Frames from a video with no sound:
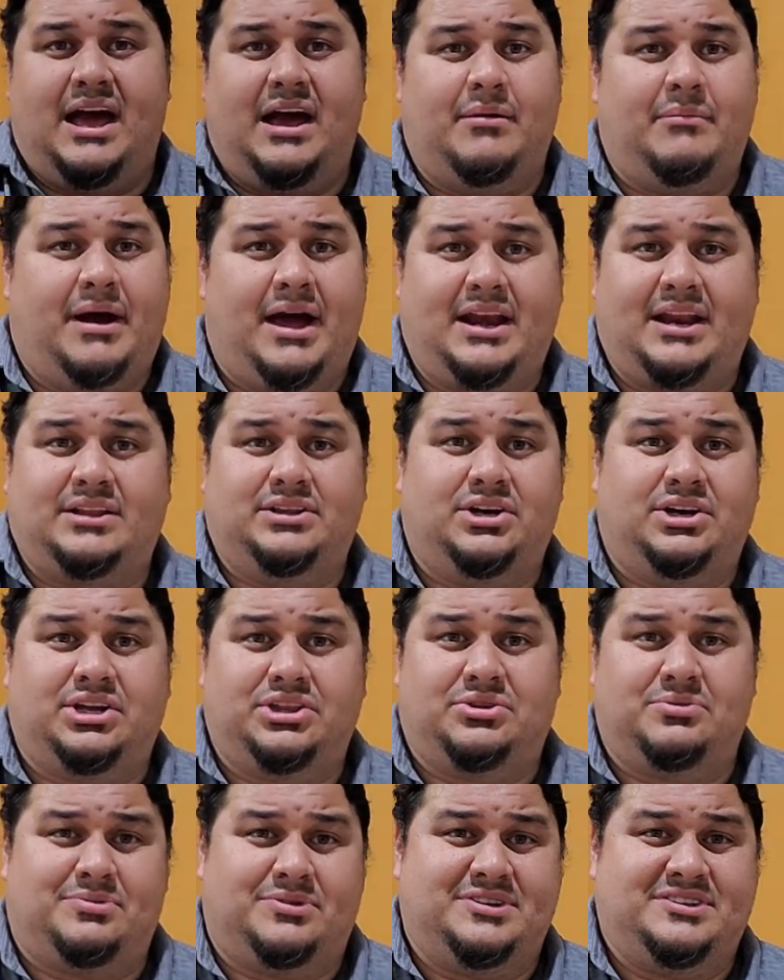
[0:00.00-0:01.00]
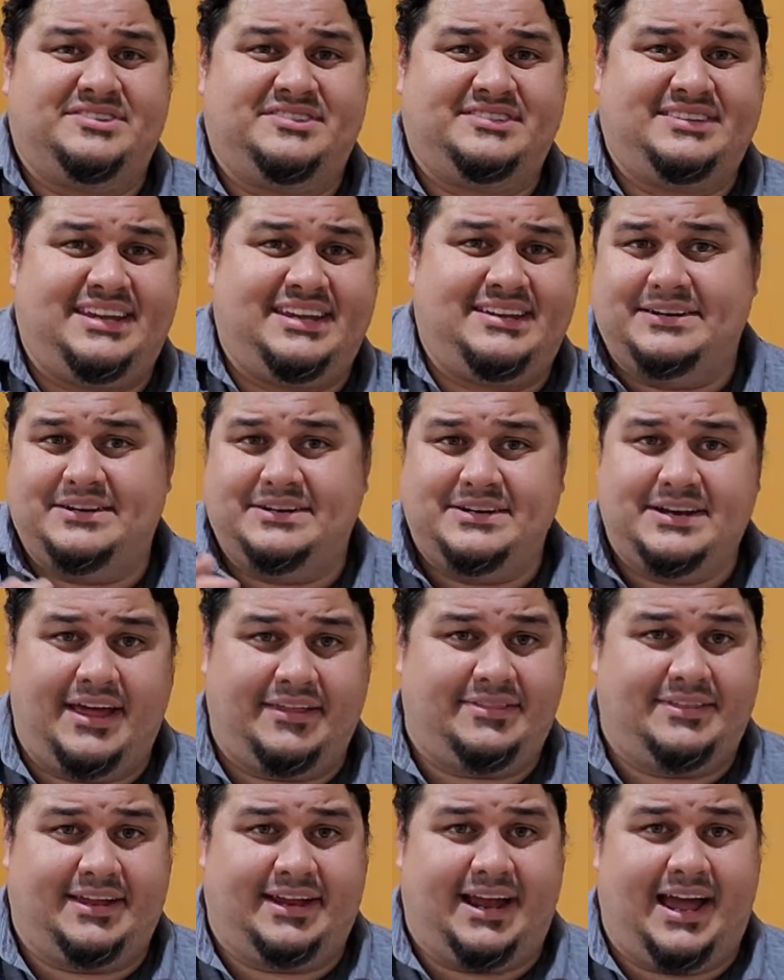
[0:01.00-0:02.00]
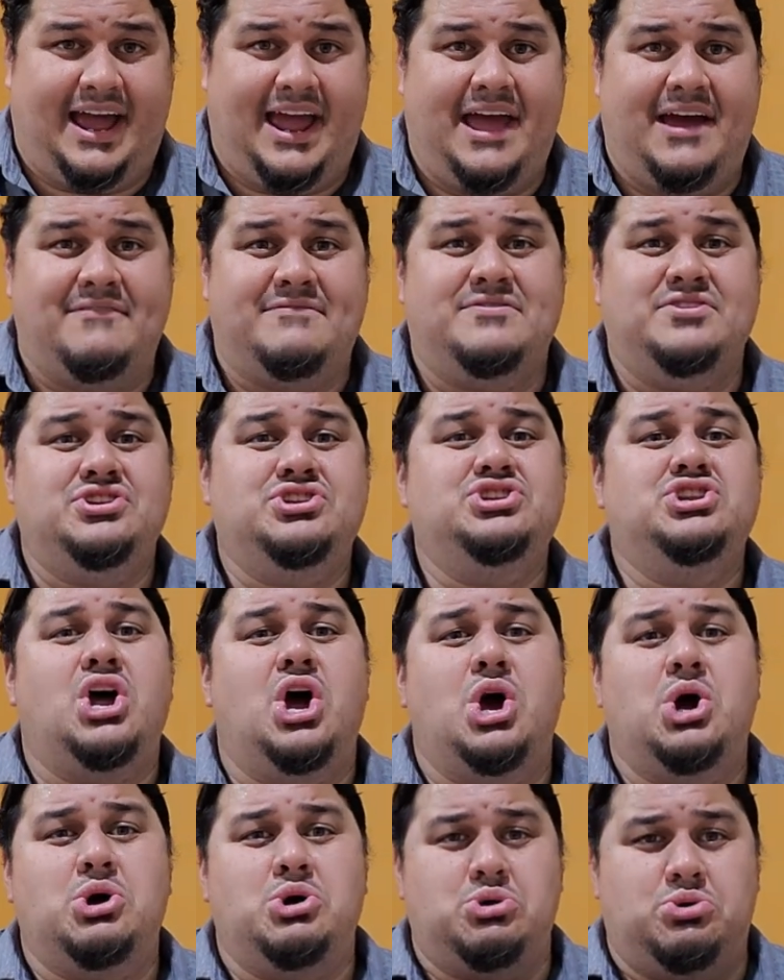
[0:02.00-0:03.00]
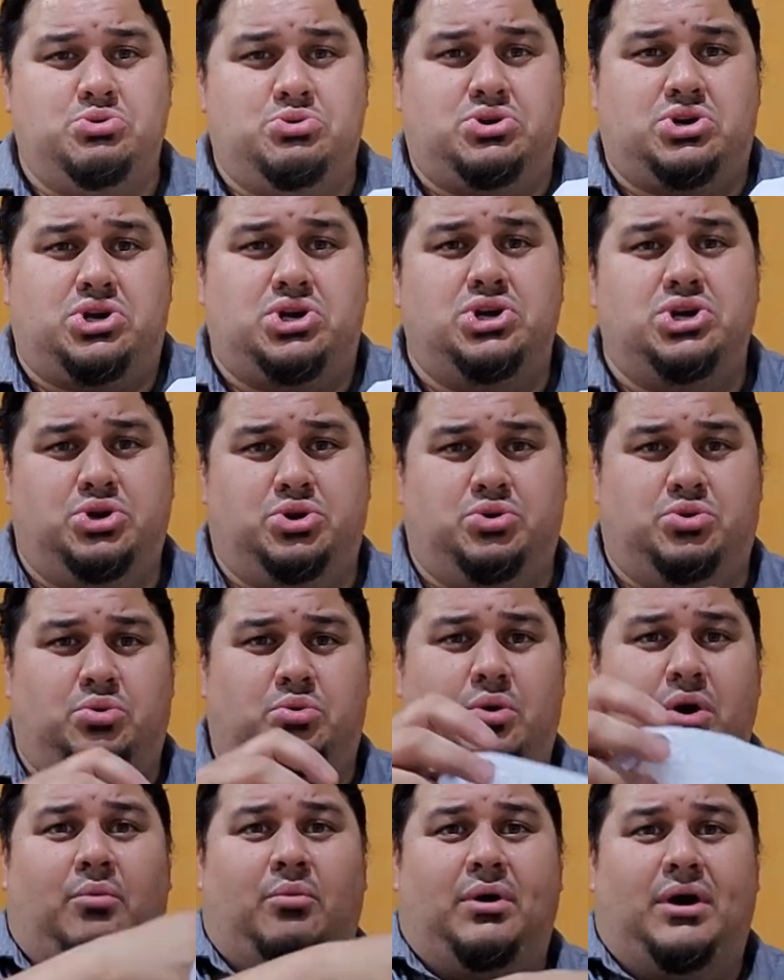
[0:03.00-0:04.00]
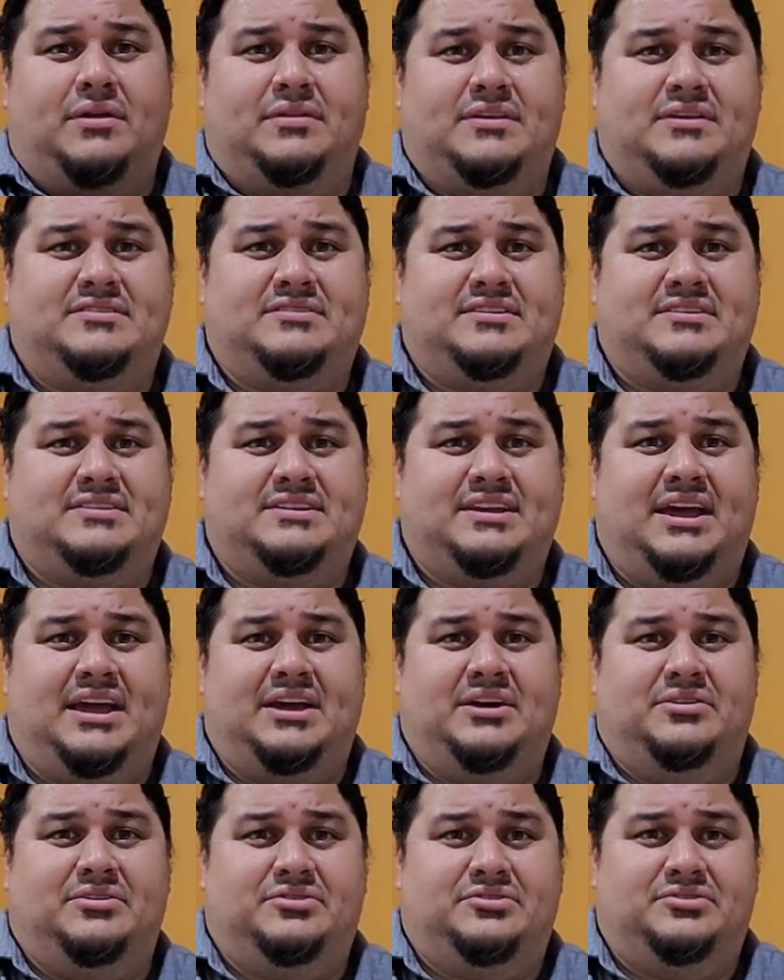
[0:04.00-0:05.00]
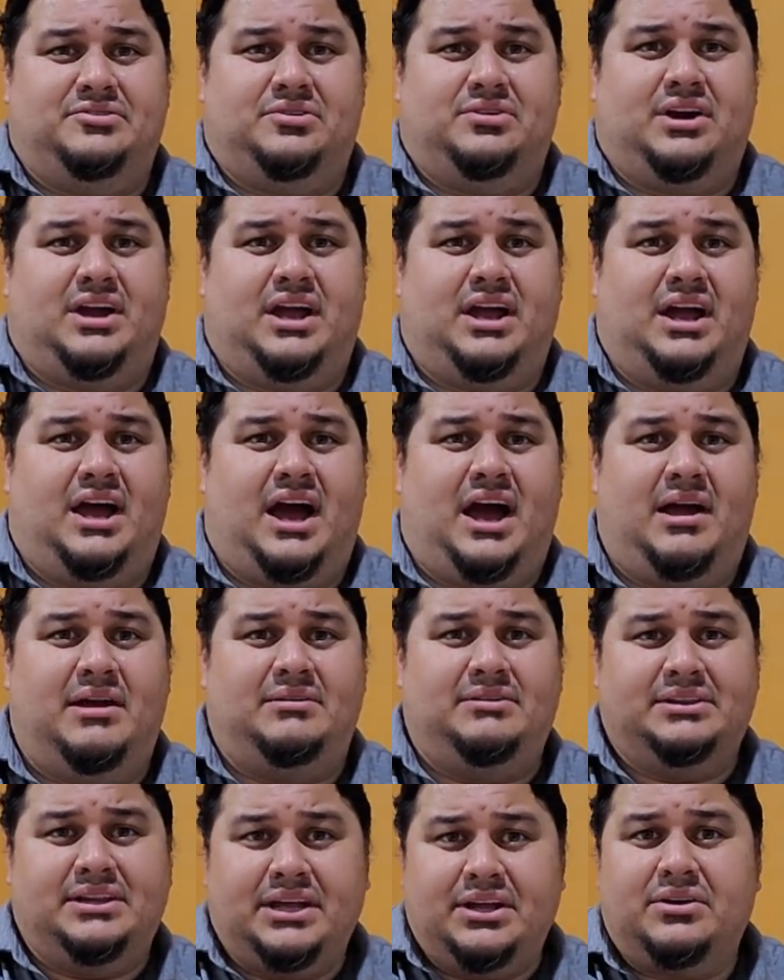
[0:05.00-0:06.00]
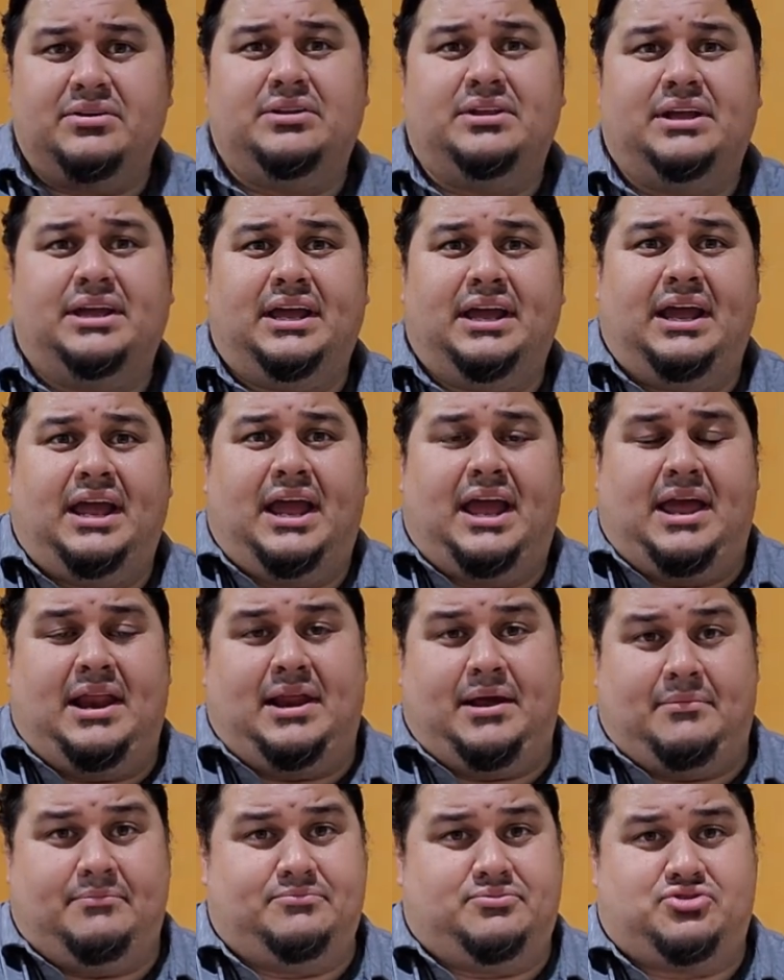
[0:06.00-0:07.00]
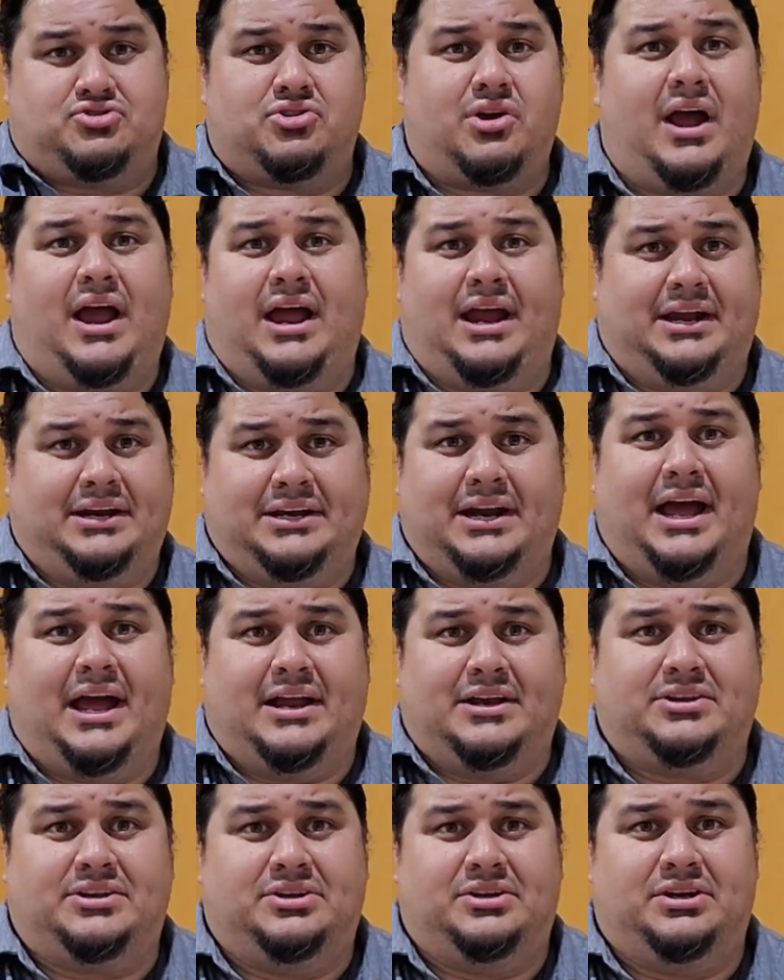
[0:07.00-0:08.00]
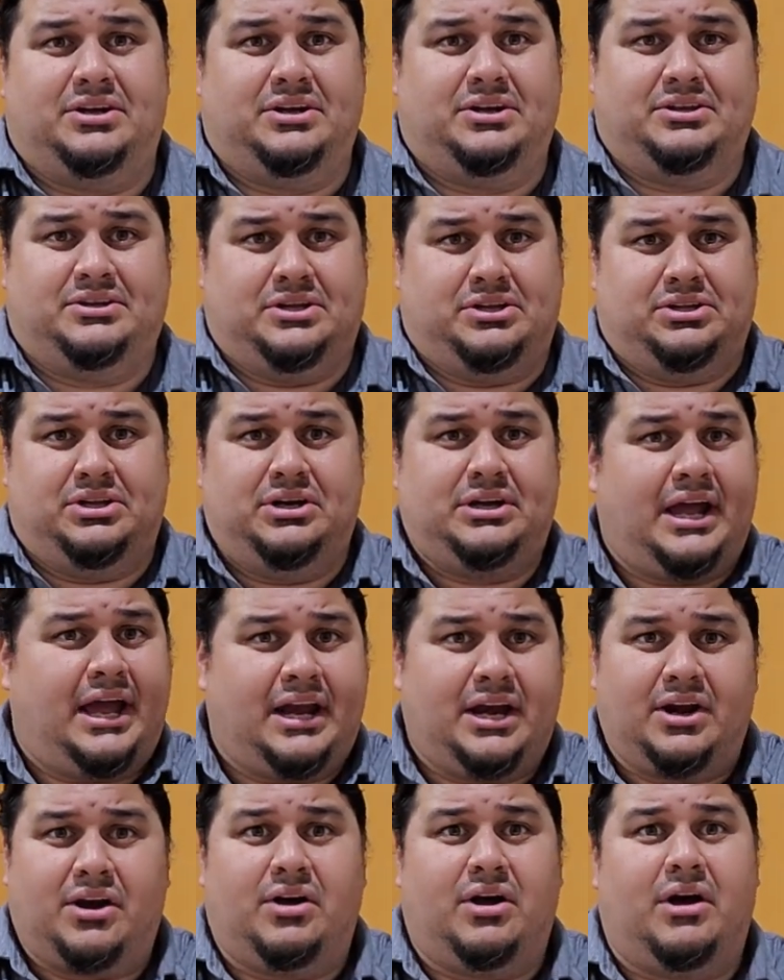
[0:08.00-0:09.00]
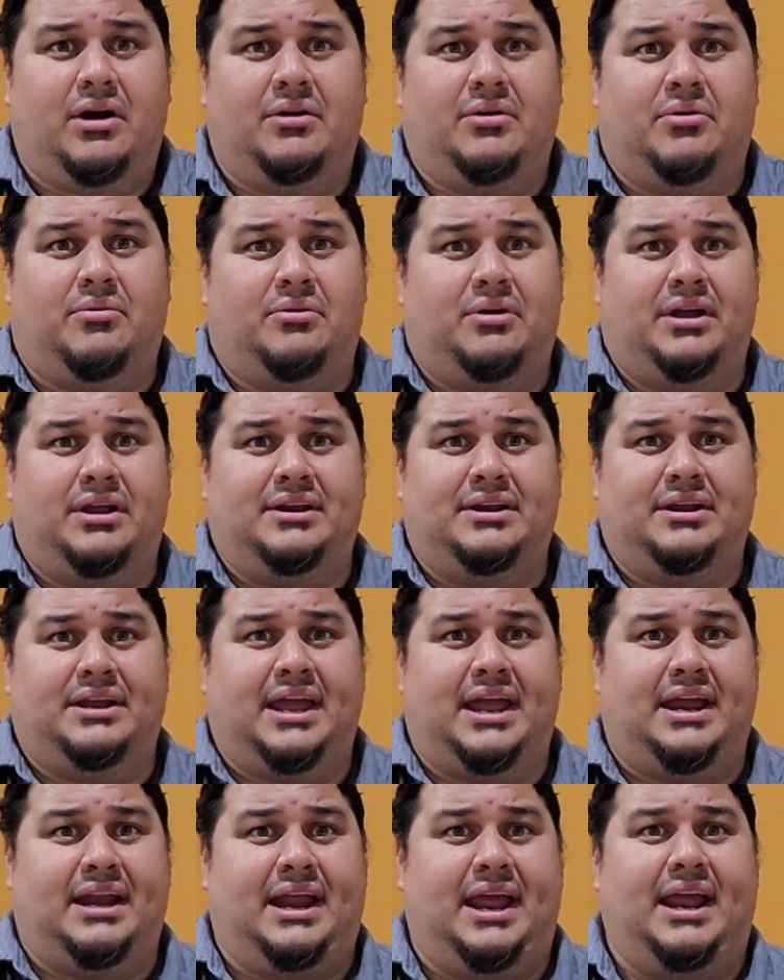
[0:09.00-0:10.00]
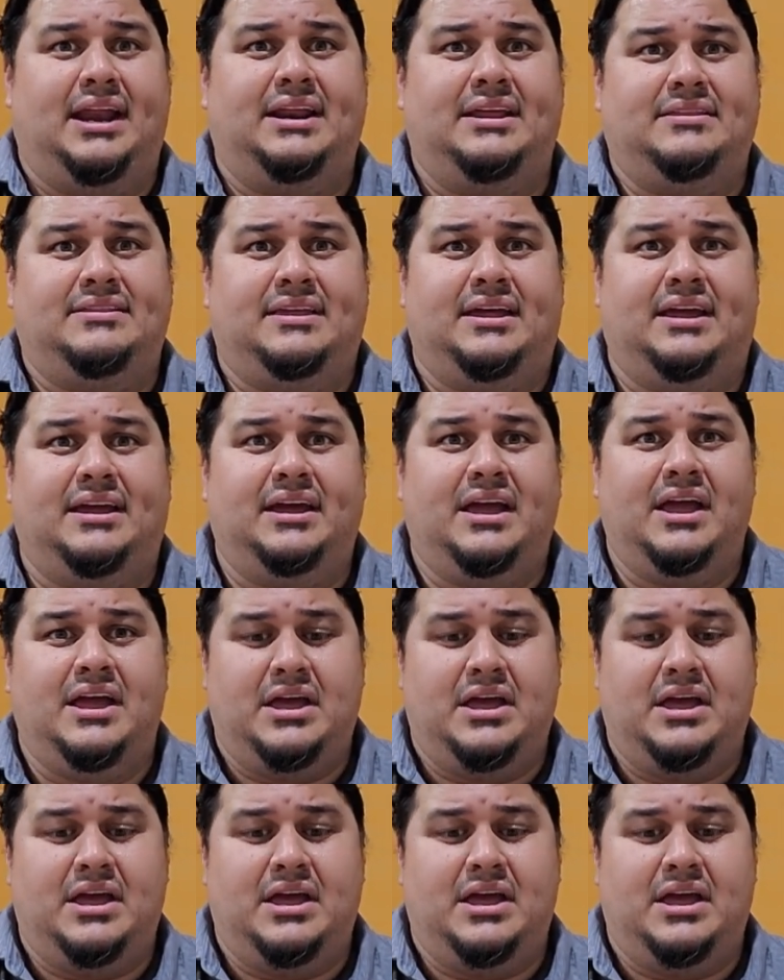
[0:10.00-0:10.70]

Um, I didn't look at the receipt, nothing. I have no clue what this entails, okay? I literally, and I'm trying not to, to look at it all, I don't indicate anything.